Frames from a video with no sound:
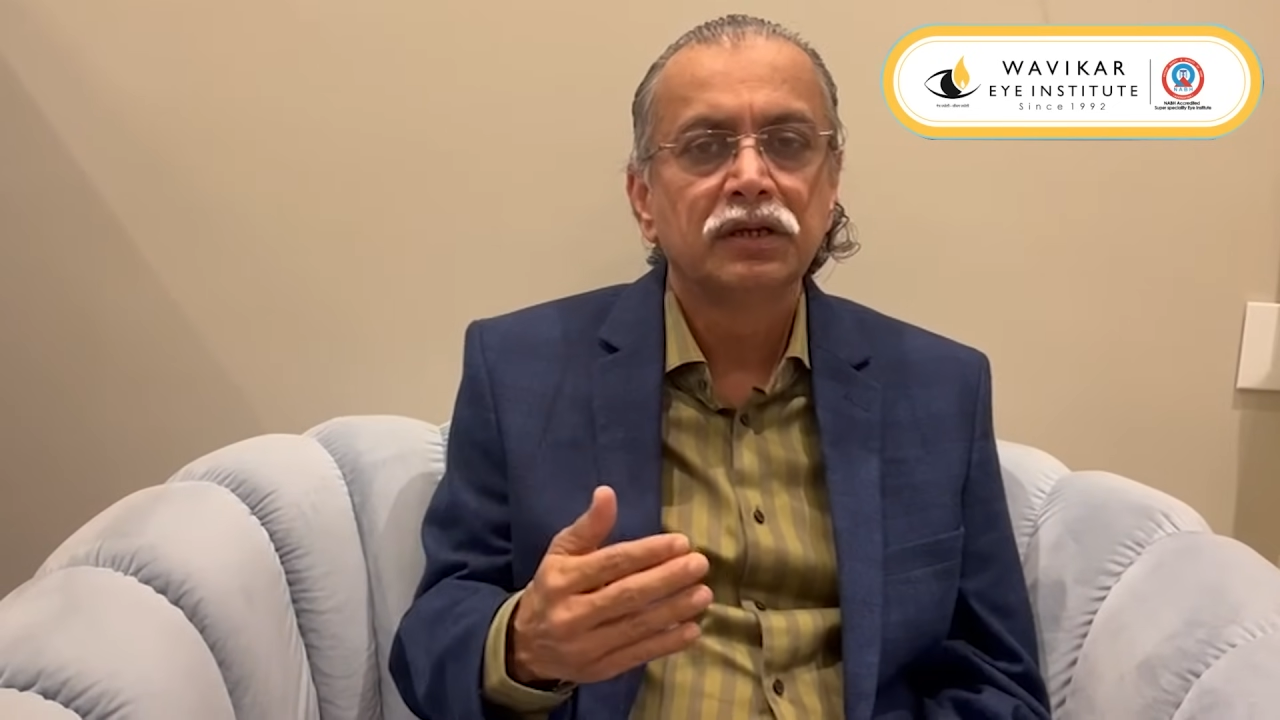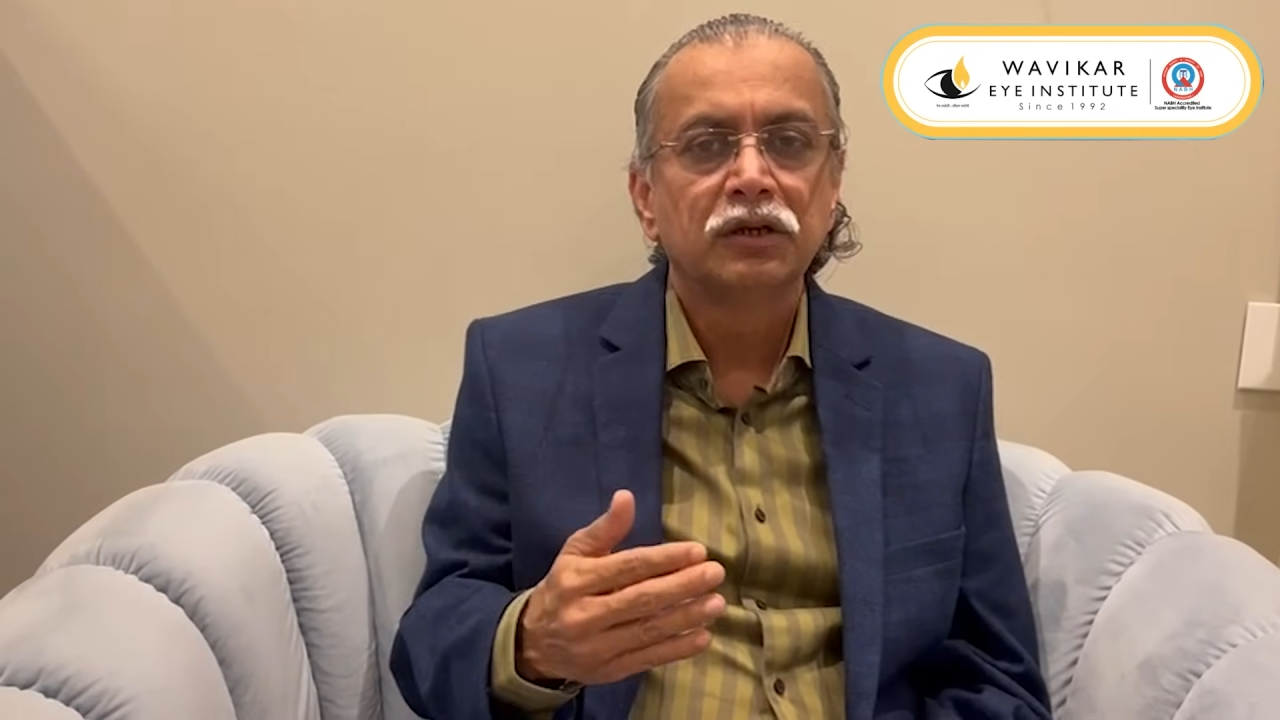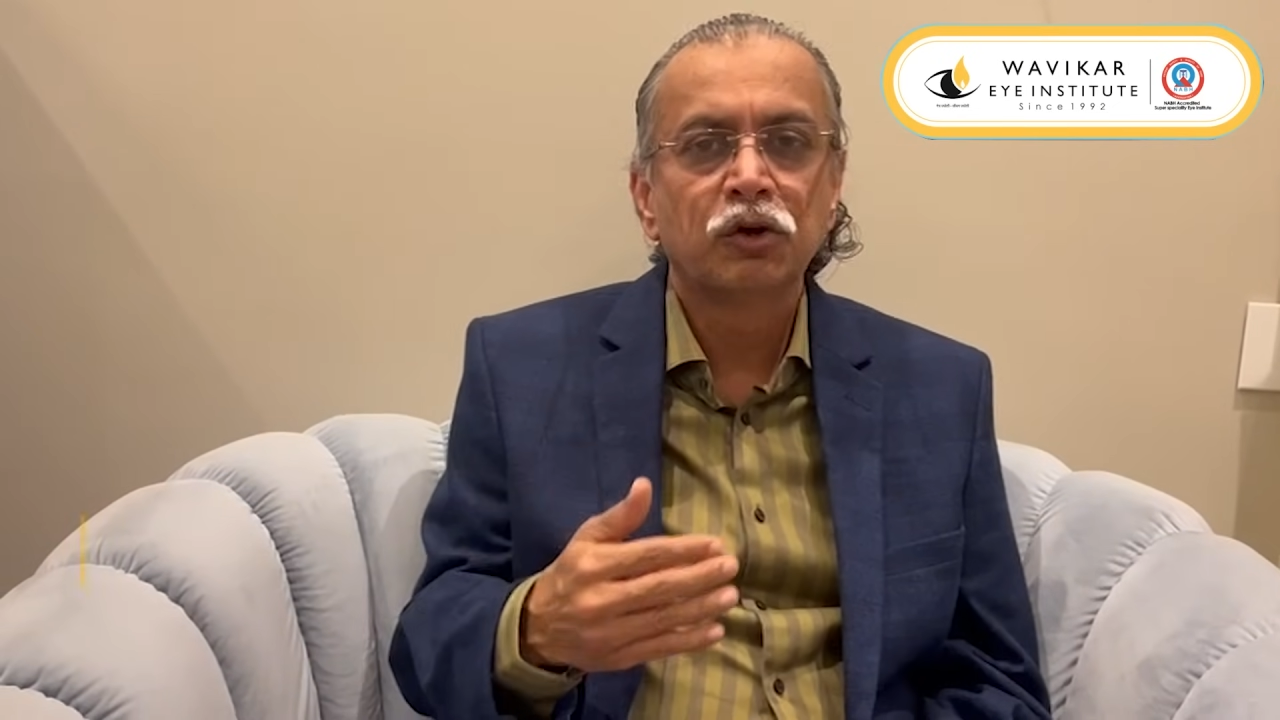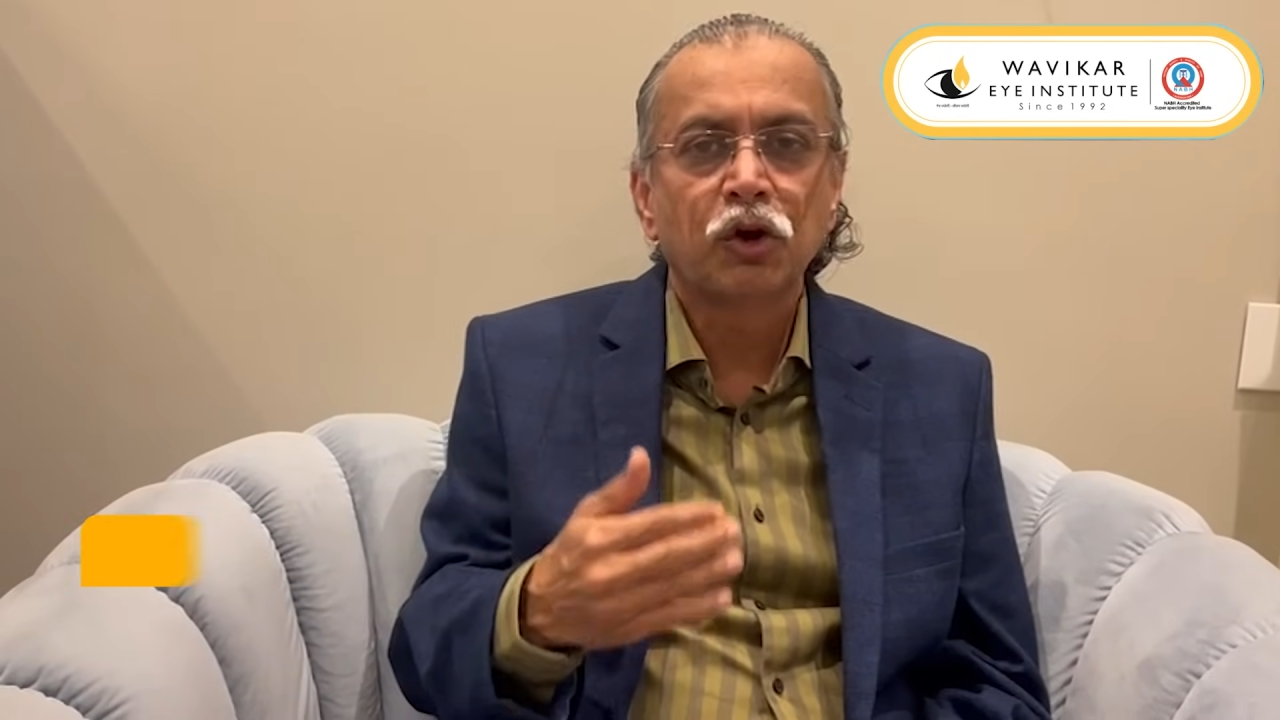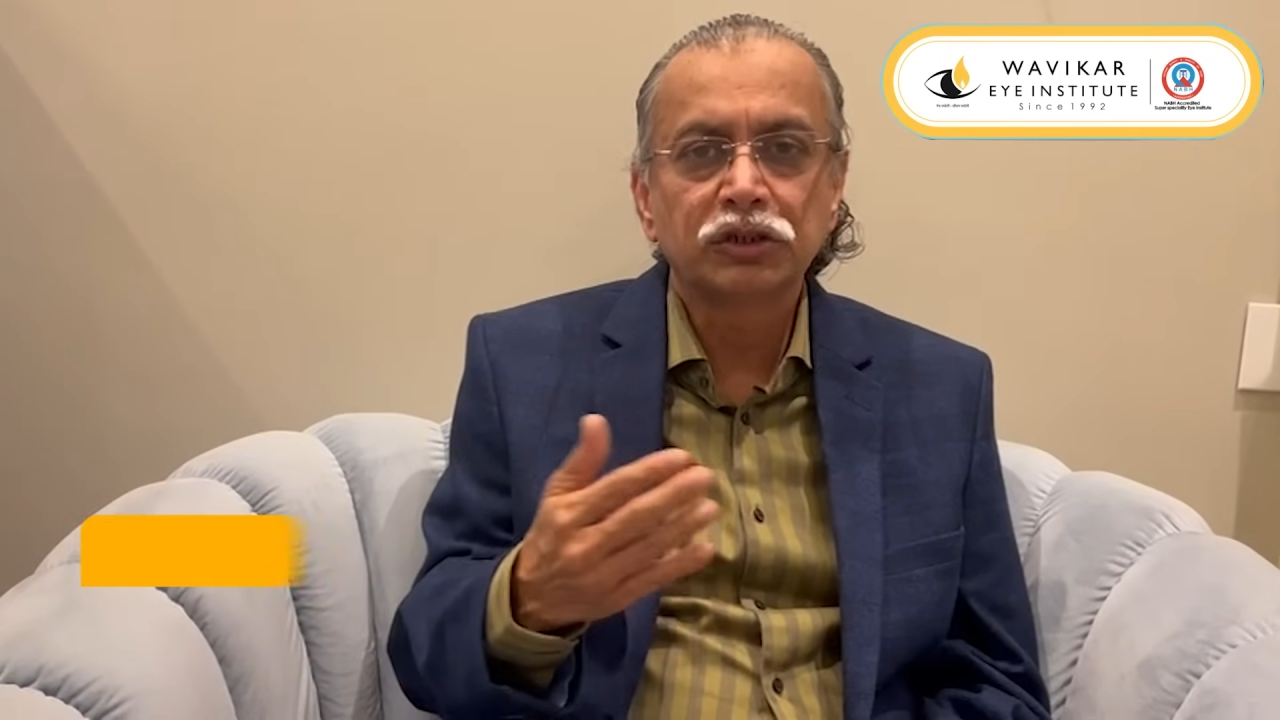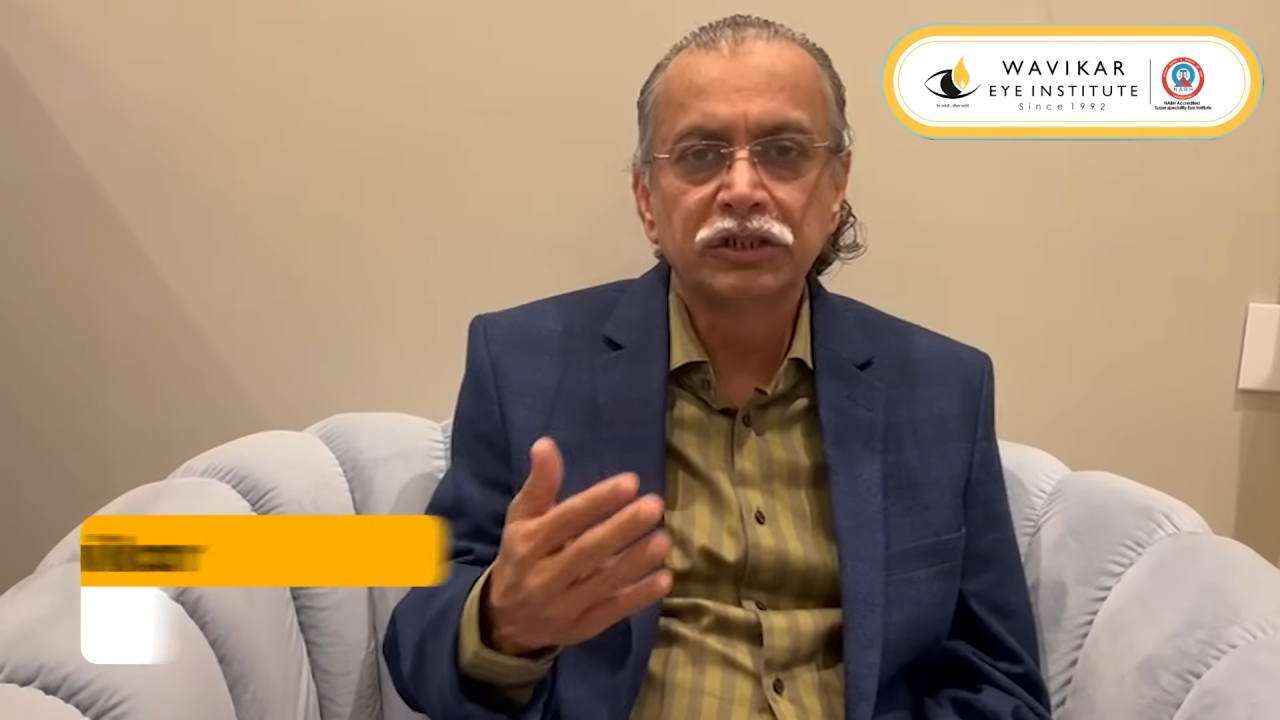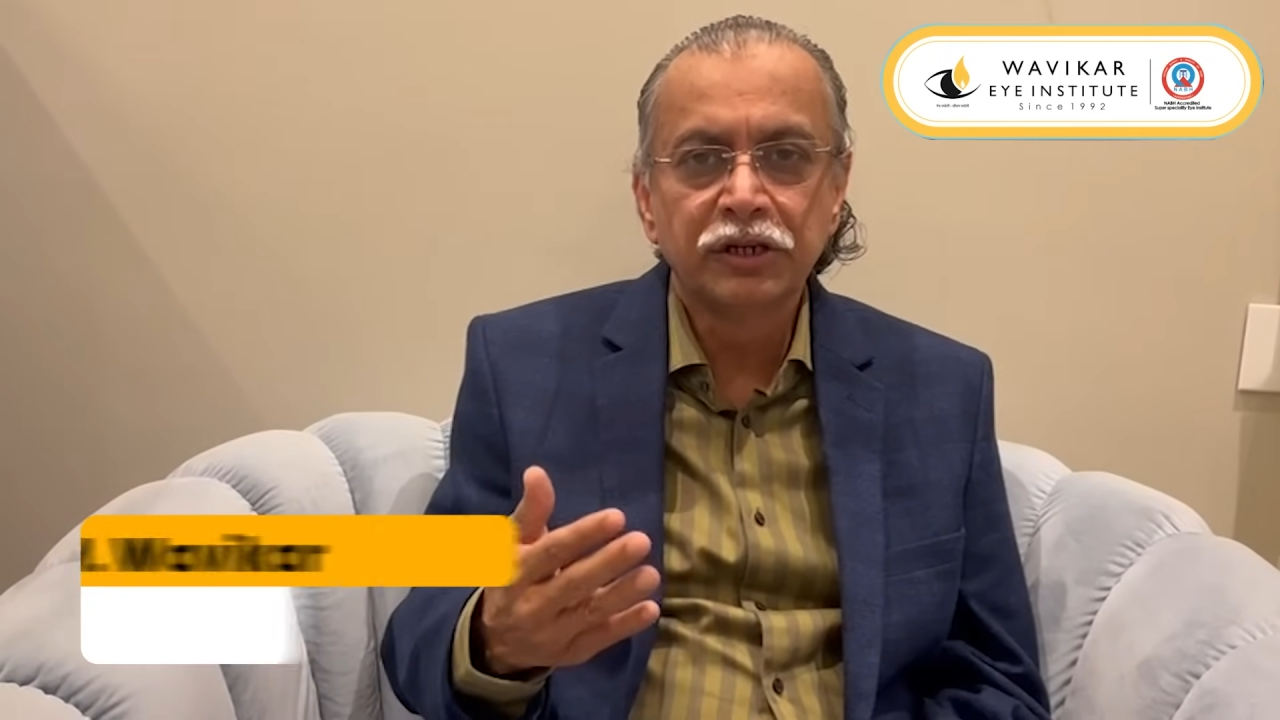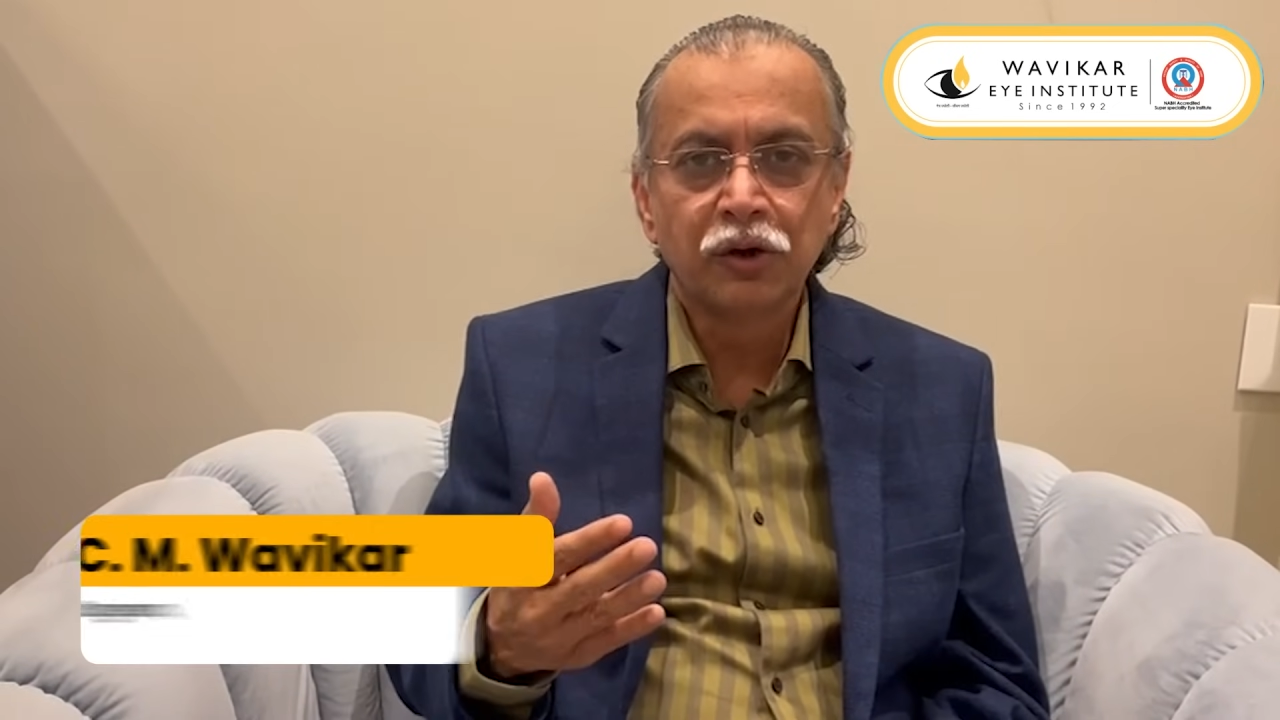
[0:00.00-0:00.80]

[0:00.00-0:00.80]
grossly